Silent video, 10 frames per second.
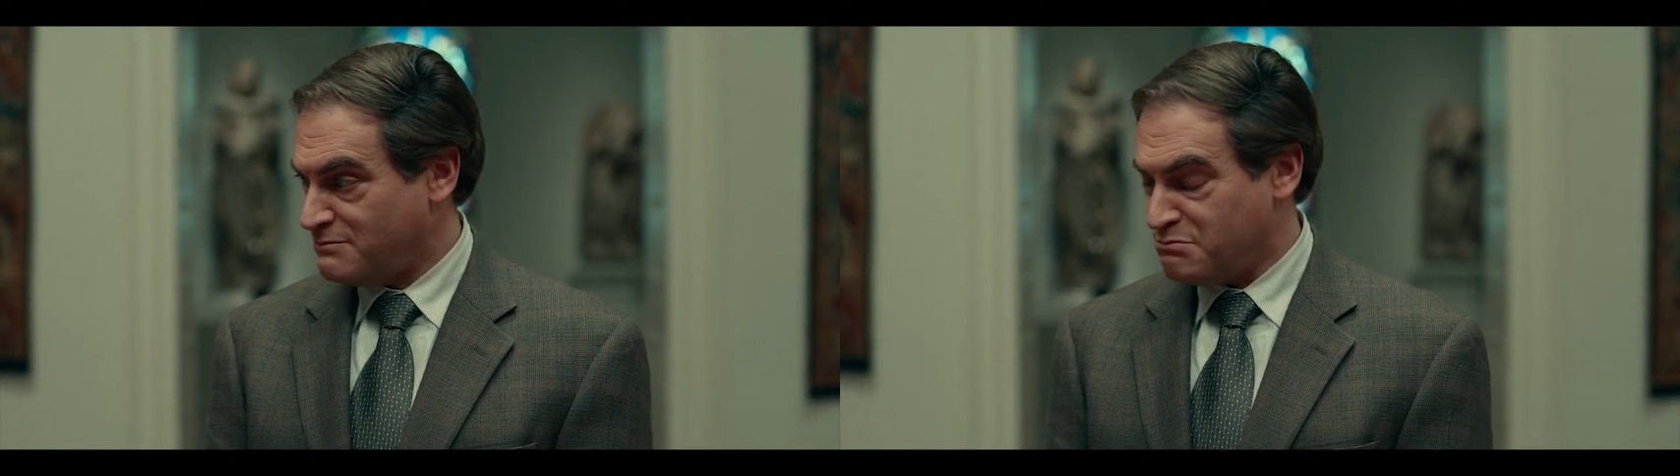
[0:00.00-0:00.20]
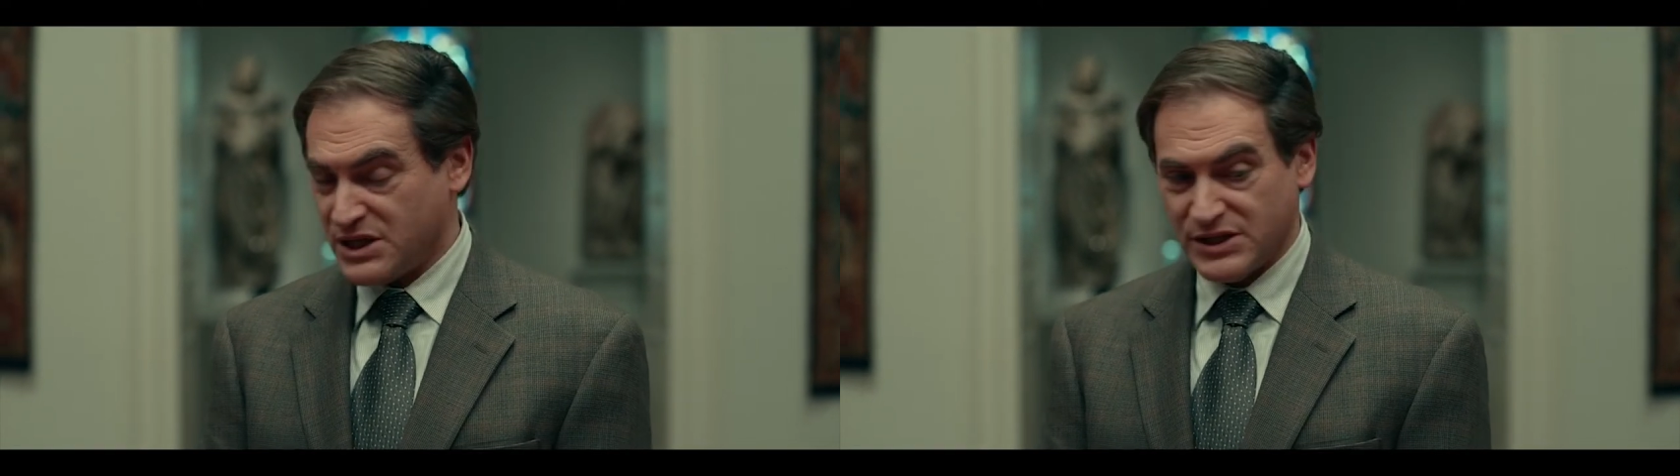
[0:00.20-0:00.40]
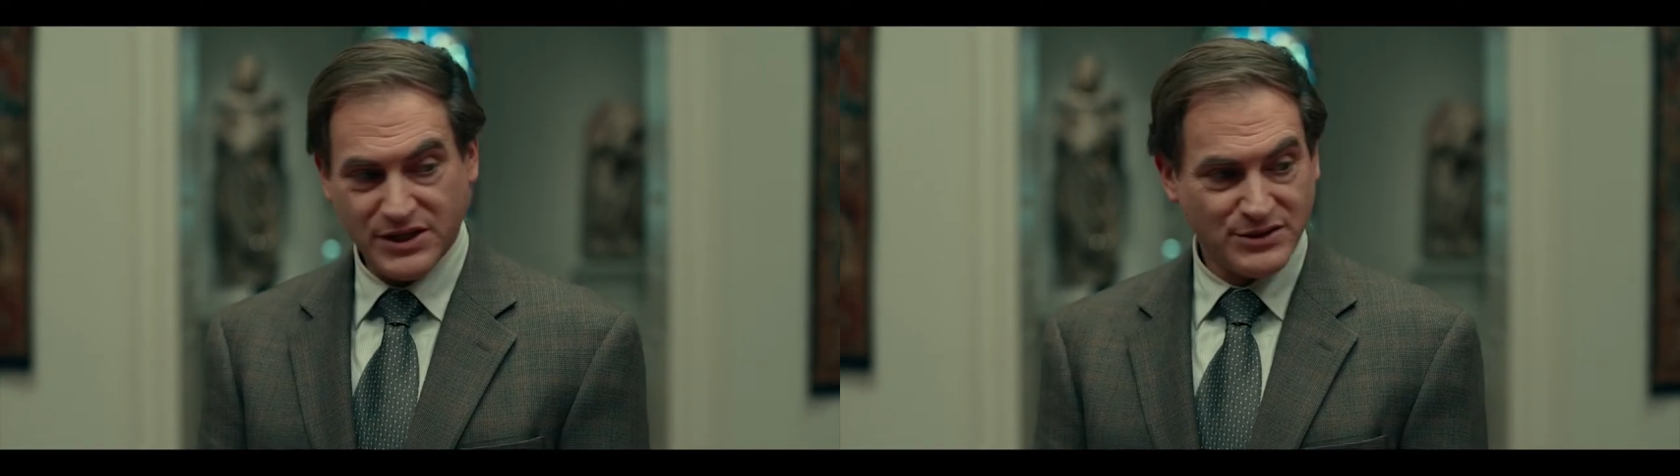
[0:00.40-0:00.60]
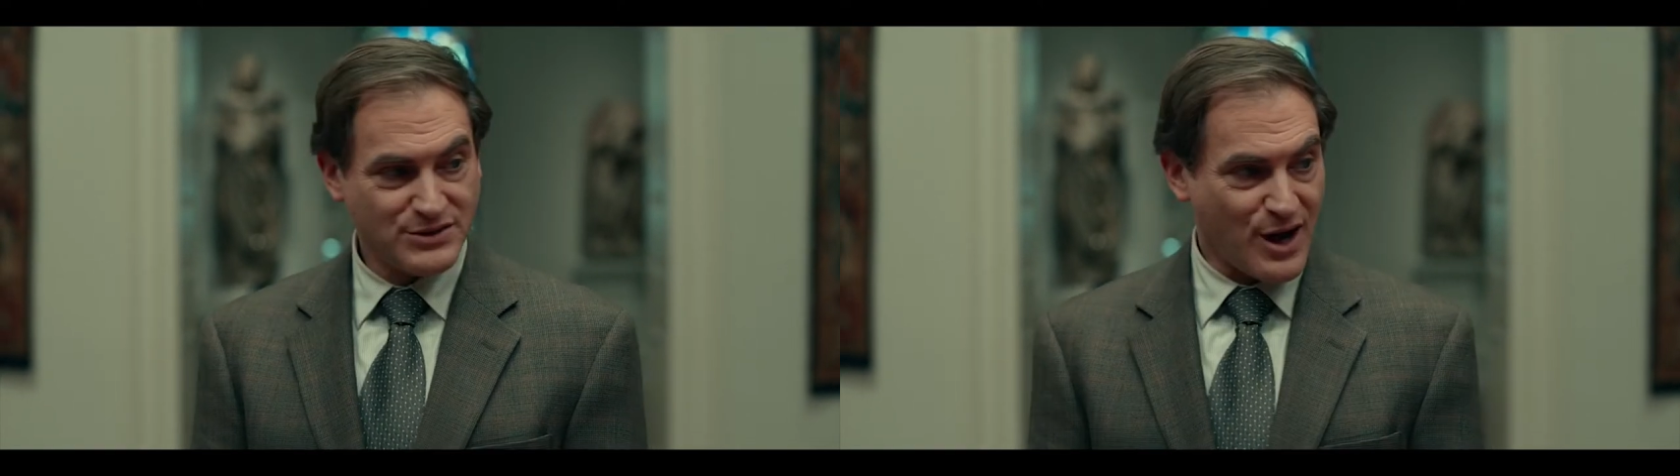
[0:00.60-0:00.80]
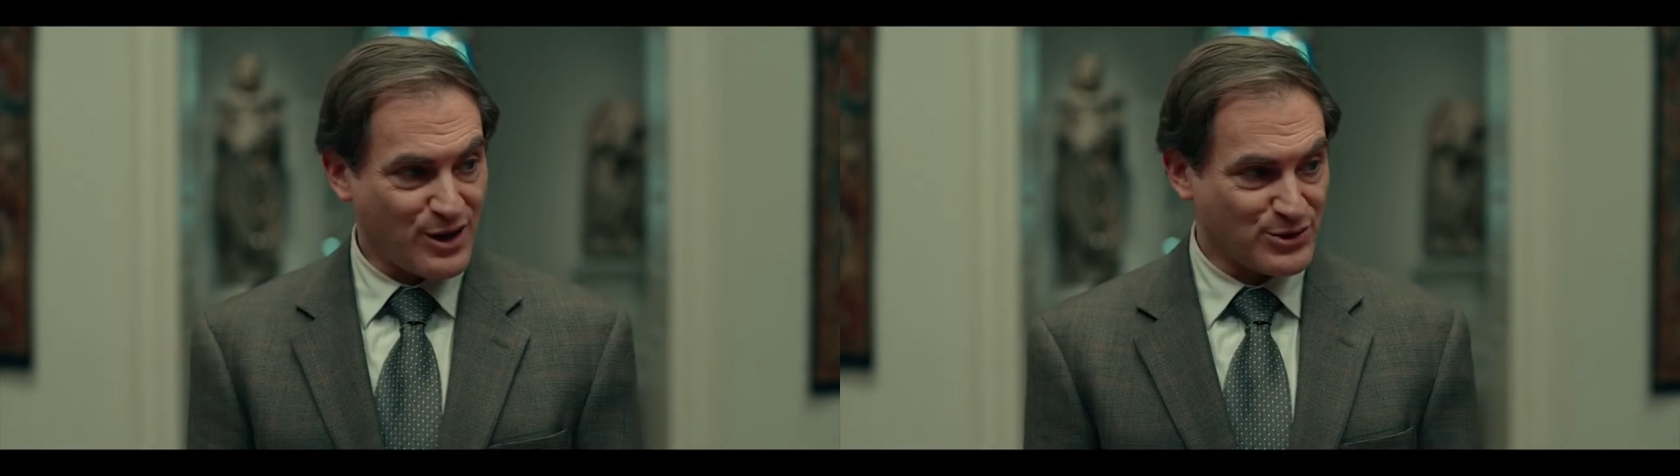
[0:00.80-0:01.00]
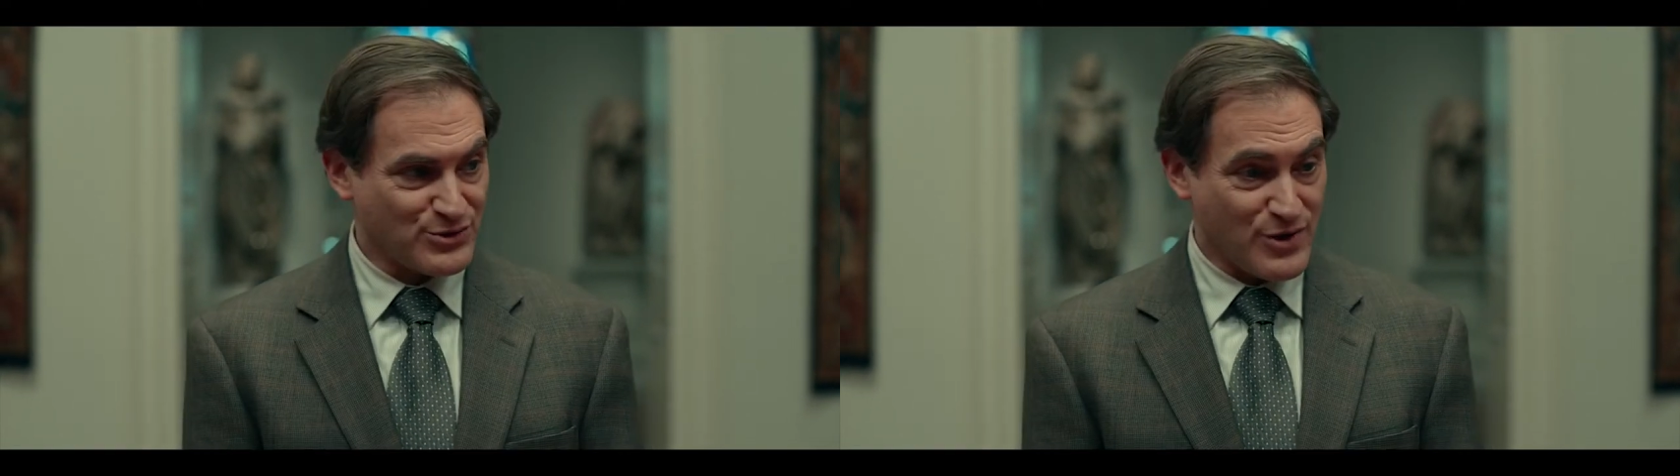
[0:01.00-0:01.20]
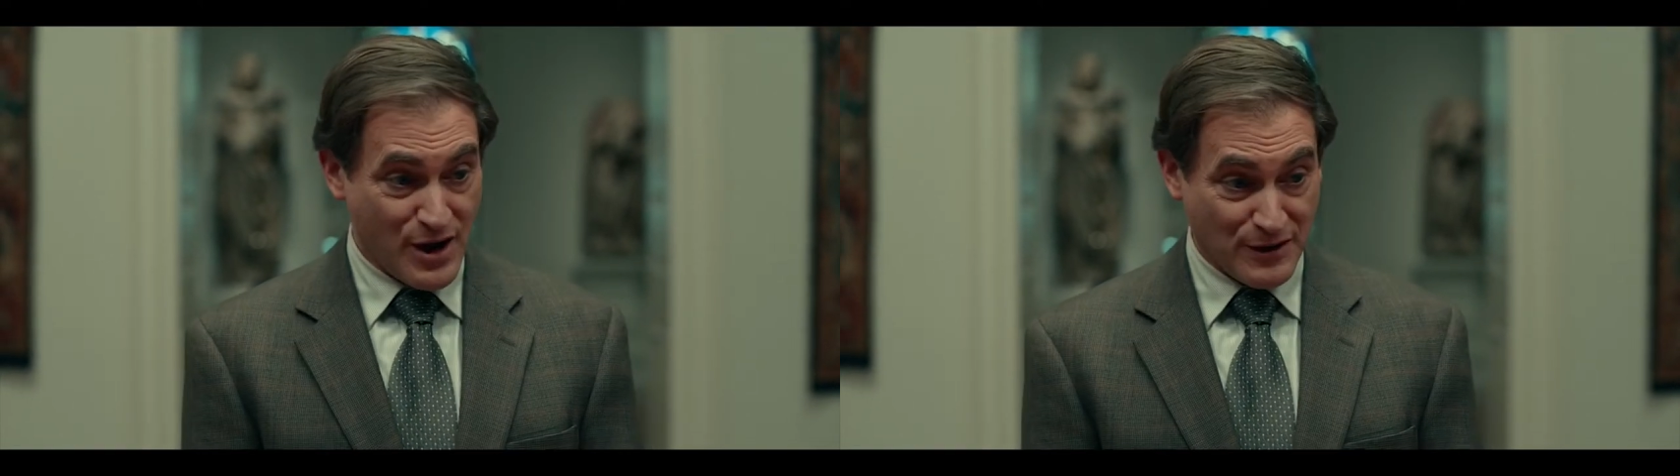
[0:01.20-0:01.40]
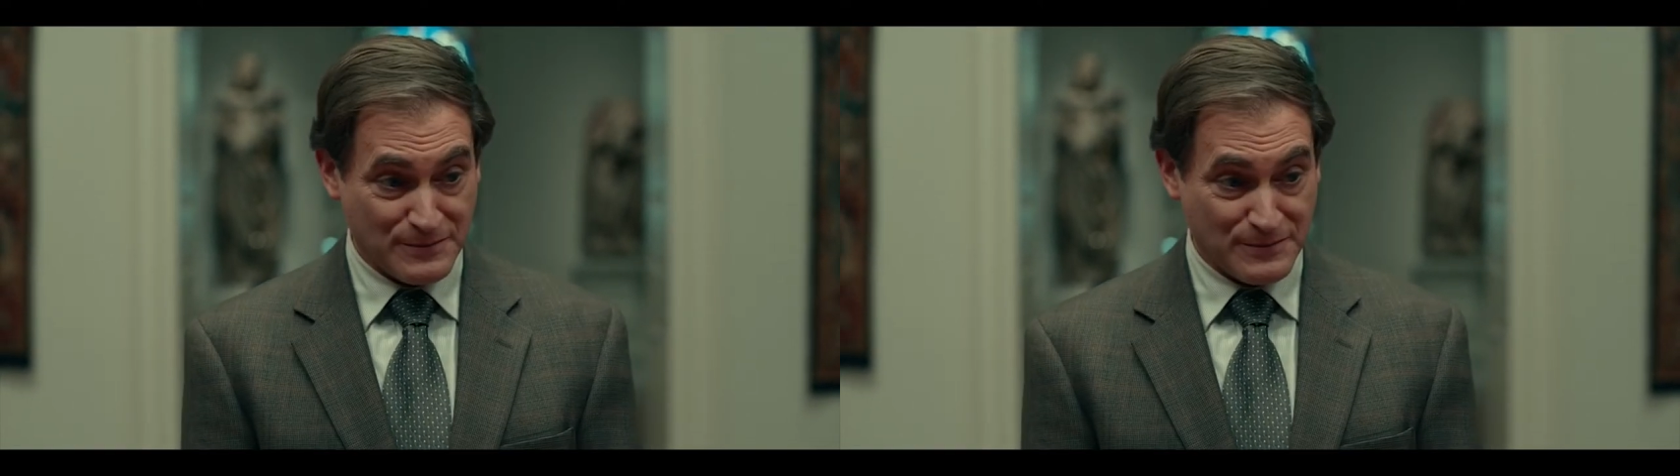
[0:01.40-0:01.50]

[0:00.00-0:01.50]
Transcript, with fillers: billion dollar drug.